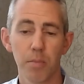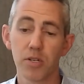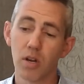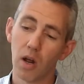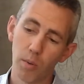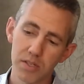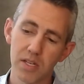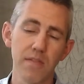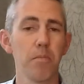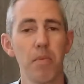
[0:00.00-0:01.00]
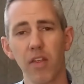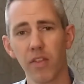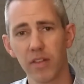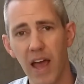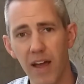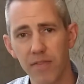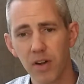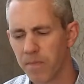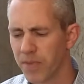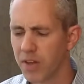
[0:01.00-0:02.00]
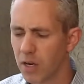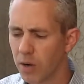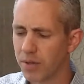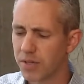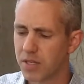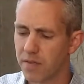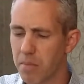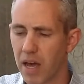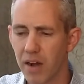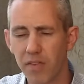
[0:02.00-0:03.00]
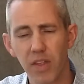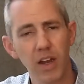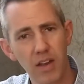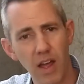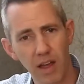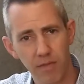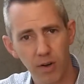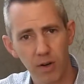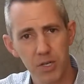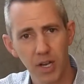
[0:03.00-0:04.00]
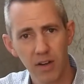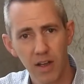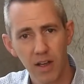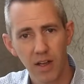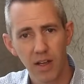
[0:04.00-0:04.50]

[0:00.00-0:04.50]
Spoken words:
But you know what's even better than laughter? You know what's even better than a diversion?